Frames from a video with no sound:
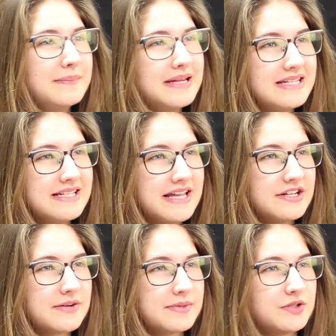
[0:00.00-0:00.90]
a
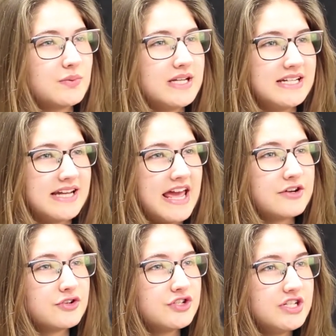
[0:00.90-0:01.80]
mediator between
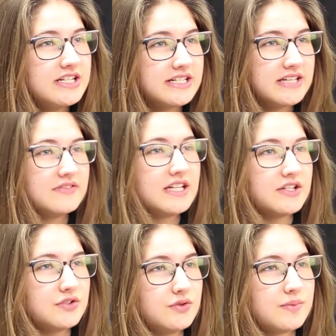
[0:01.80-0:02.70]
energy and giving
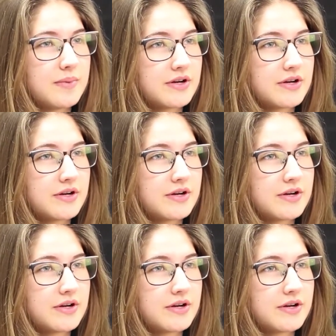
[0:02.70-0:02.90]
it to the